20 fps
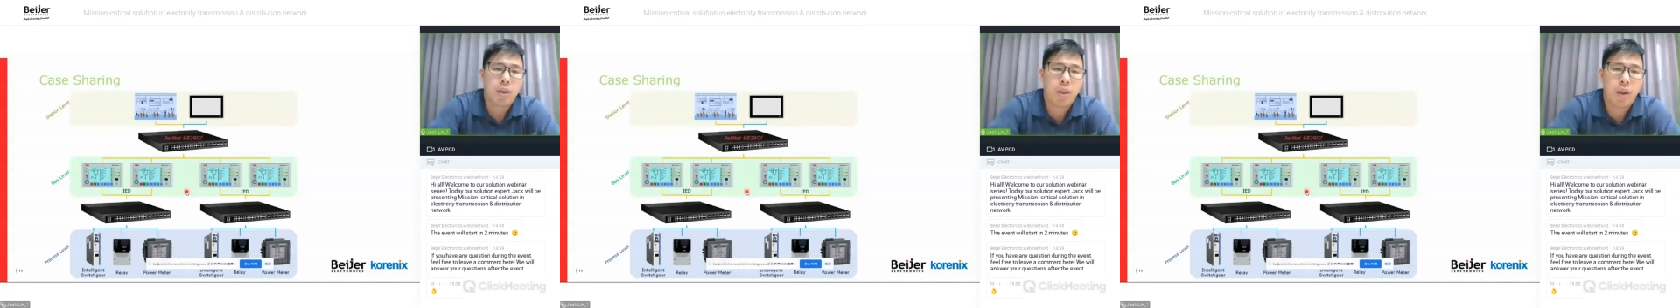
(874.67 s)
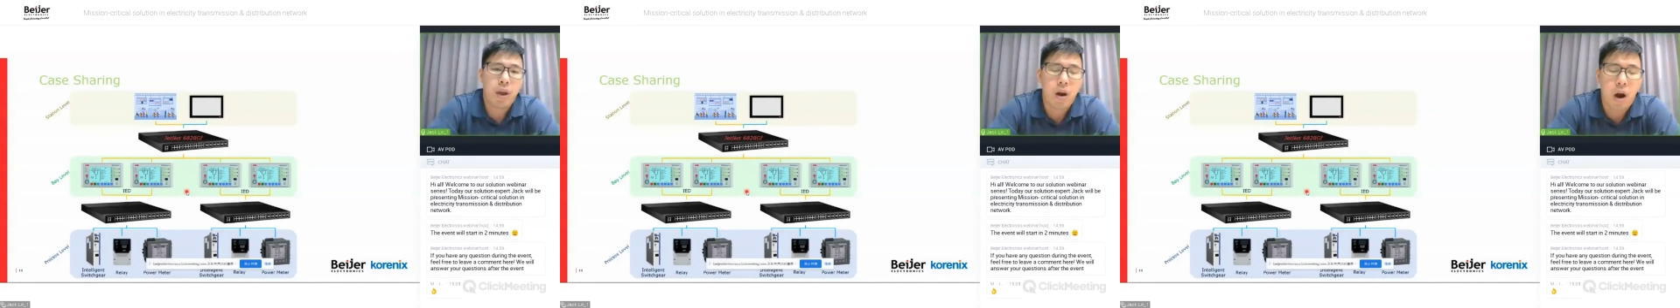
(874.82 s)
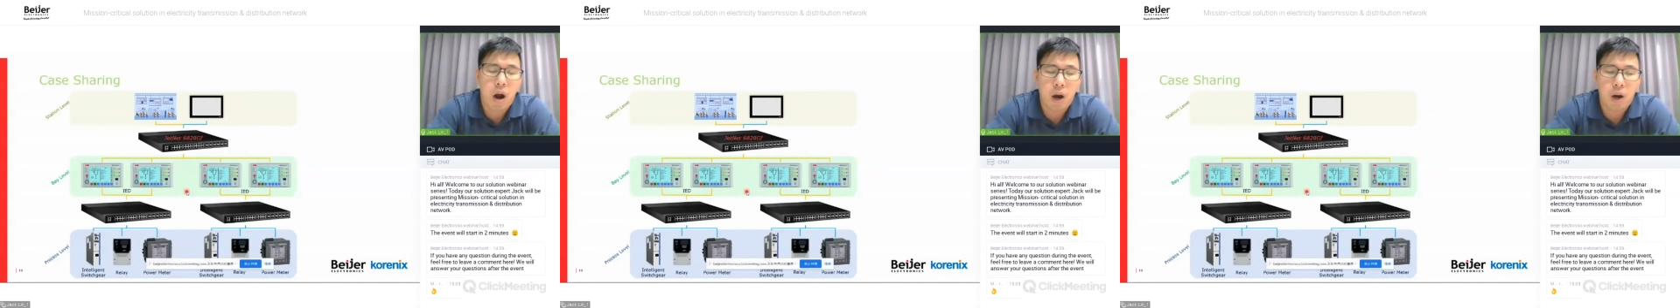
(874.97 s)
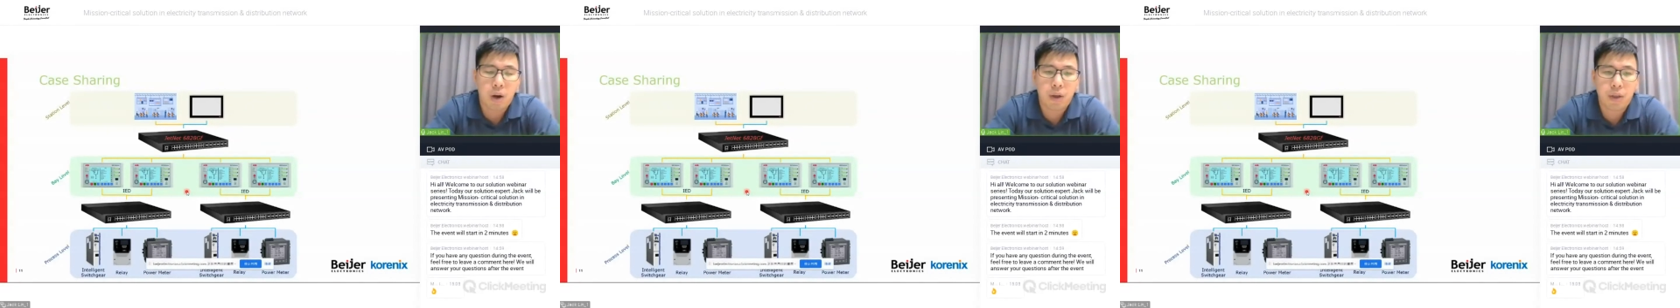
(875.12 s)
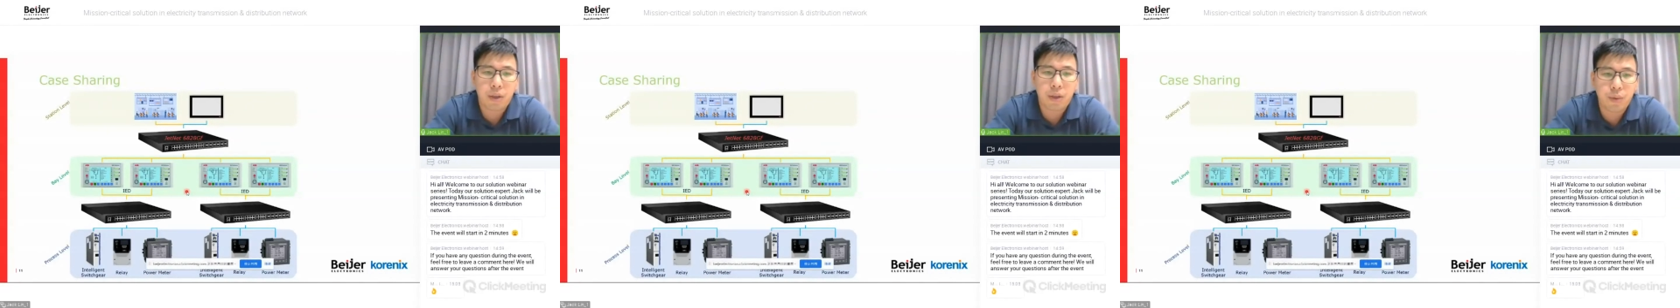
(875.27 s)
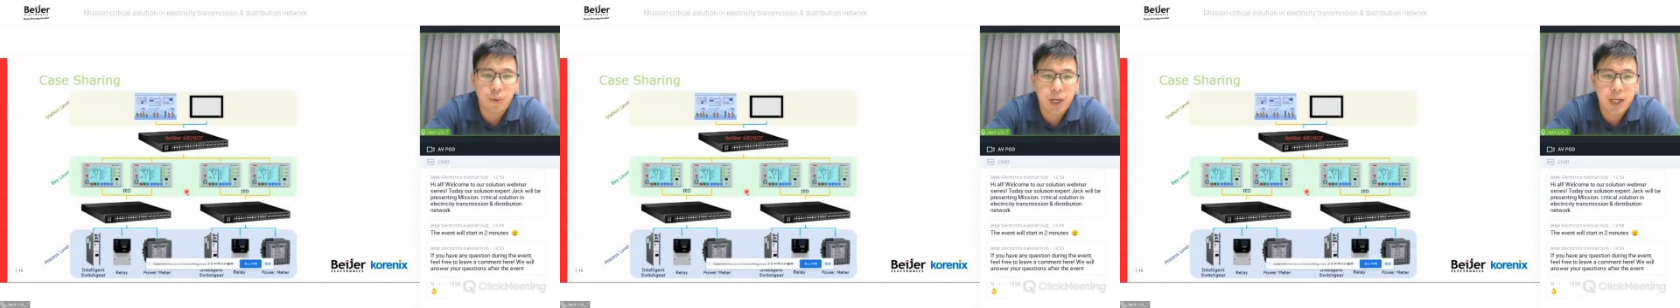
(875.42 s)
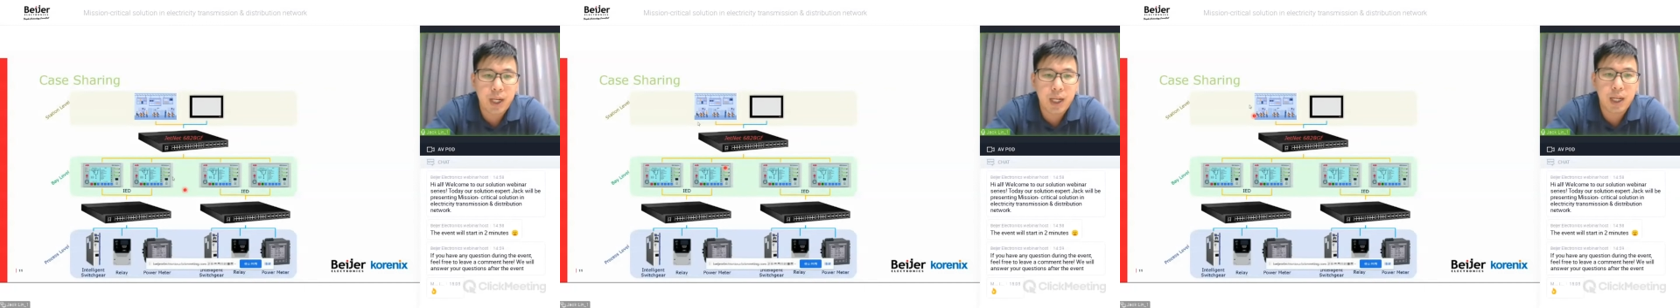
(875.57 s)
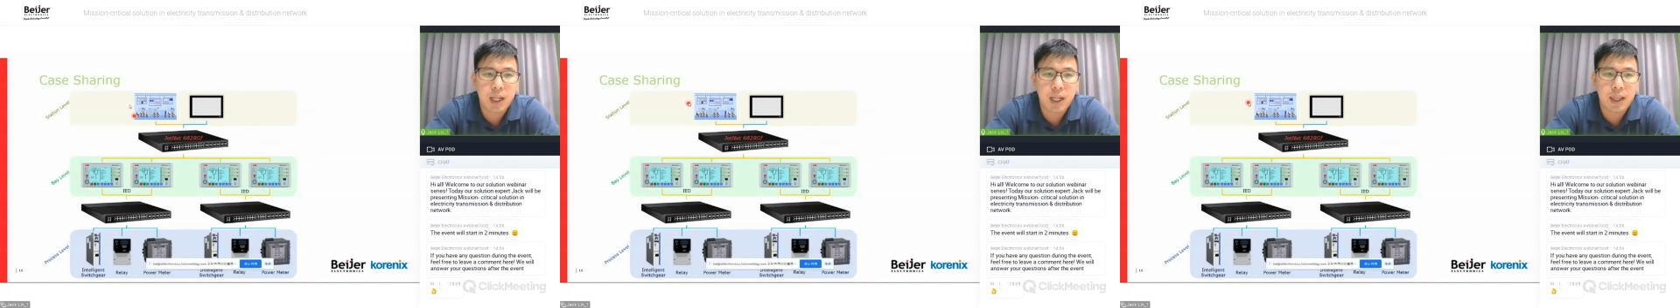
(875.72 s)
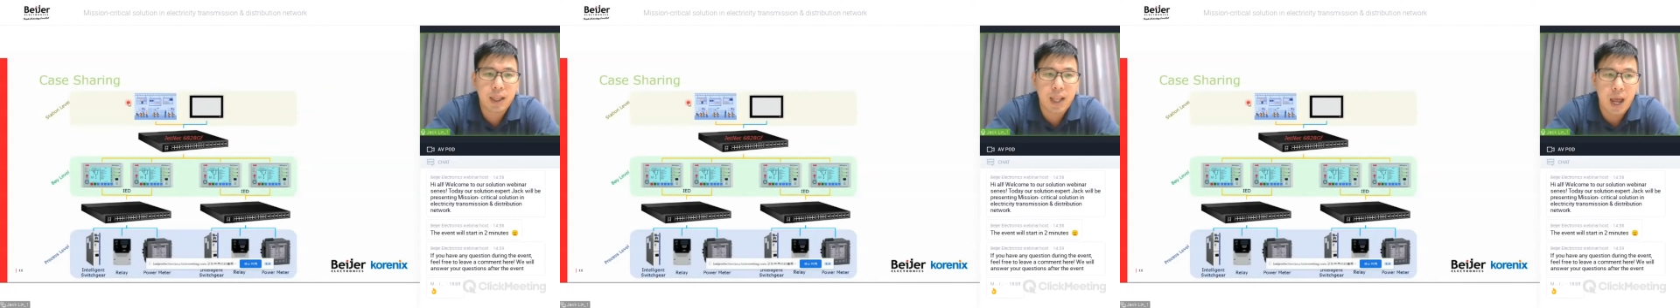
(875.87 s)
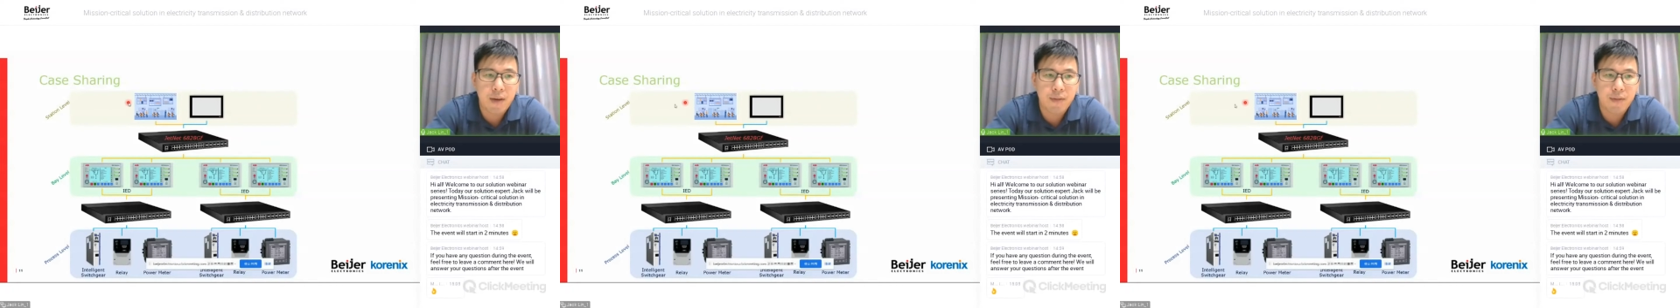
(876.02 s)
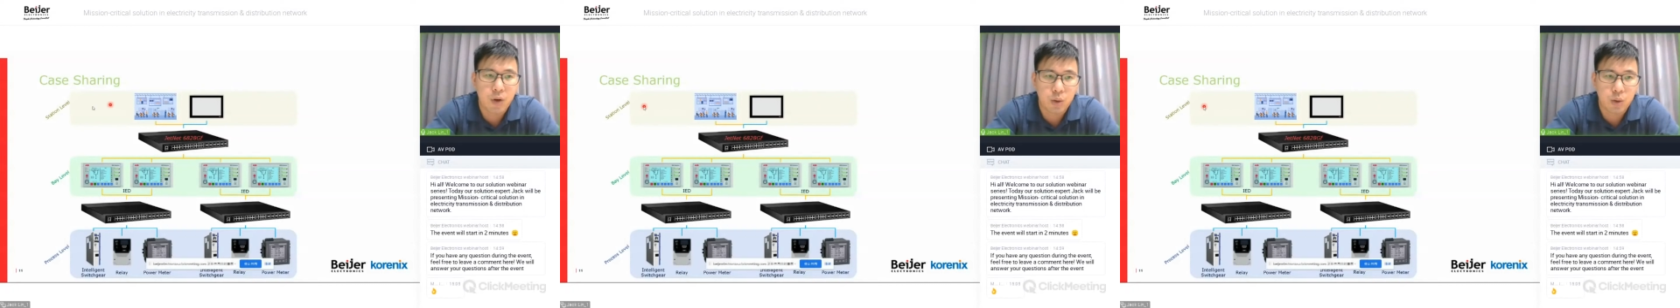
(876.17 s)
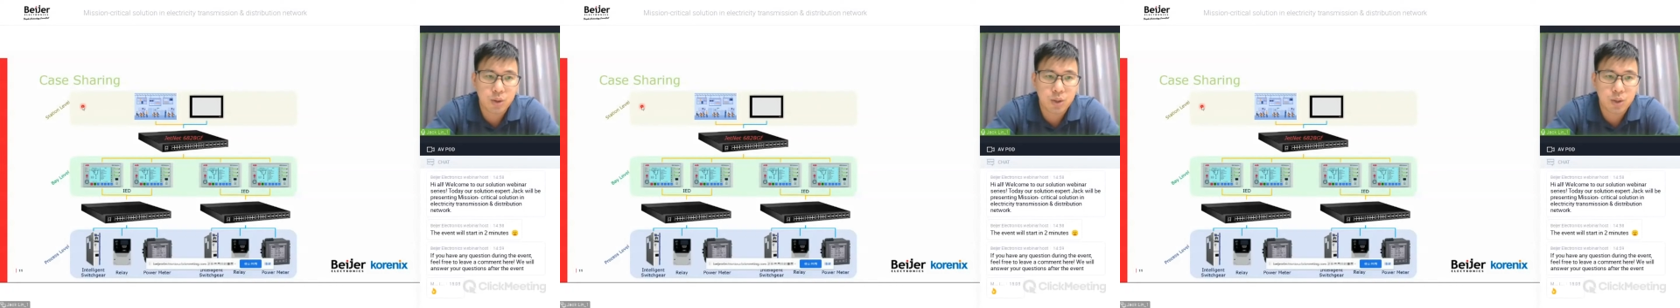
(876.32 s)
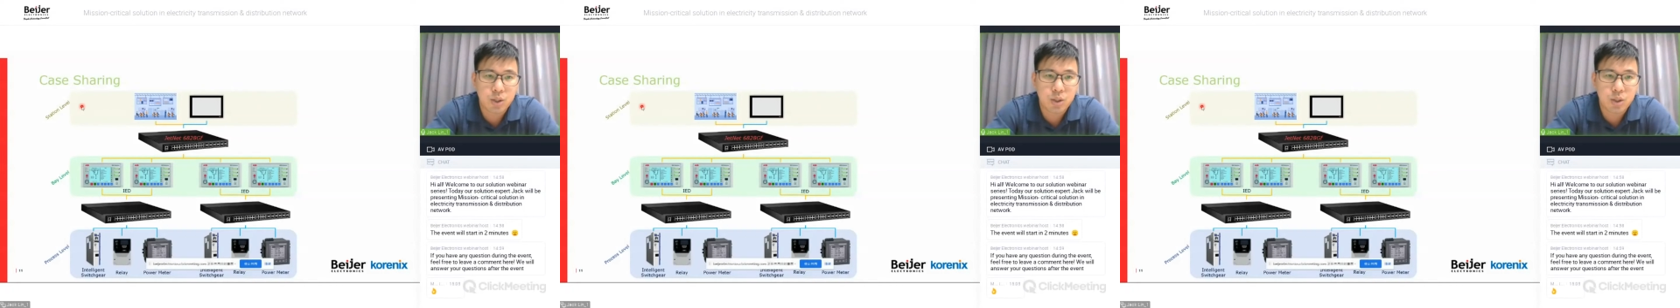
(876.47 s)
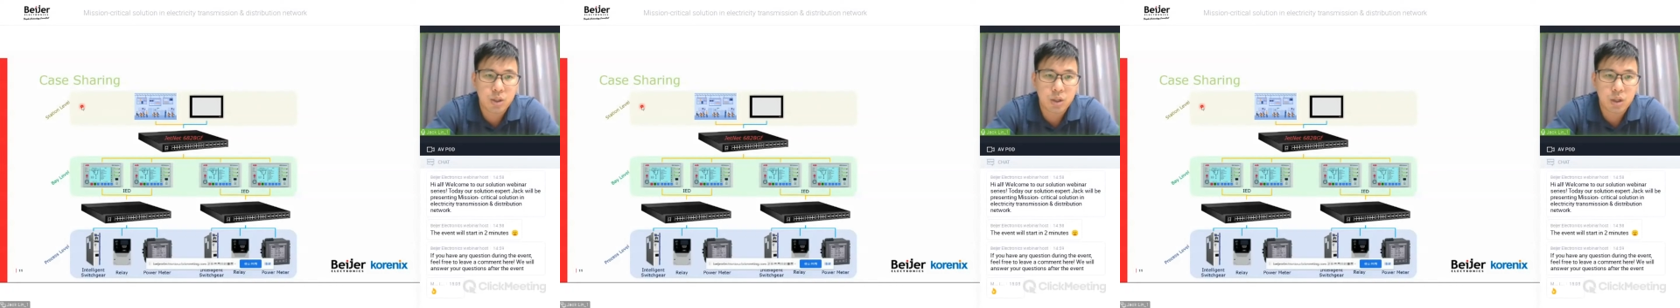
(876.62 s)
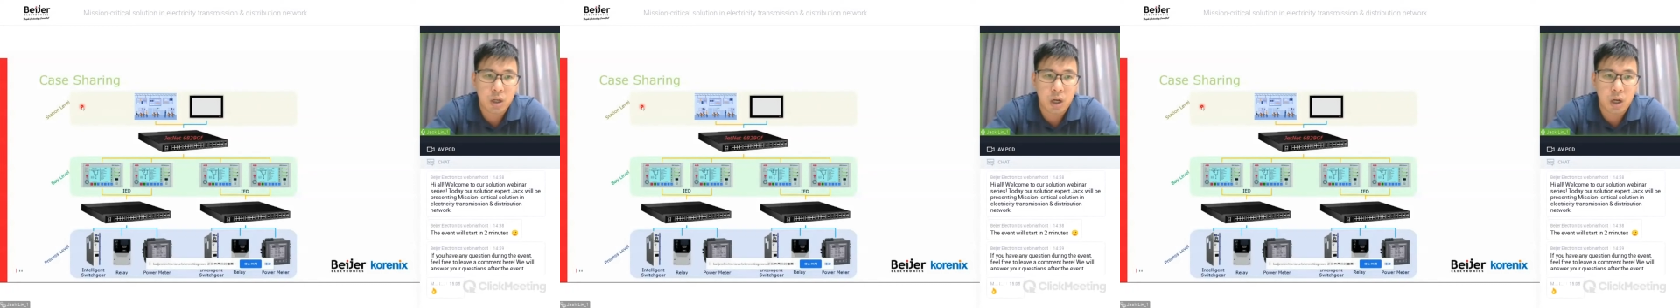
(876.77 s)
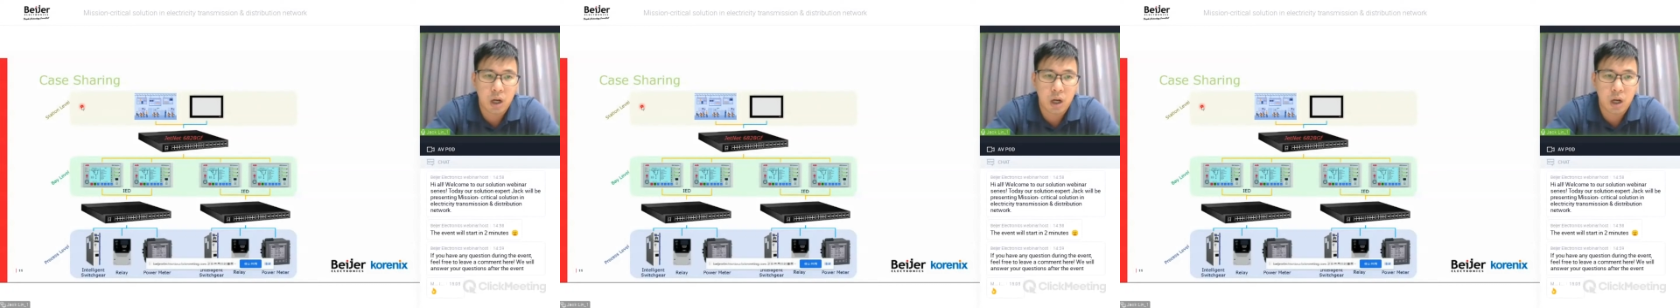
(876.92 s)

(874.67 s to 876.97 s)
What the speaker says: there are 3 levels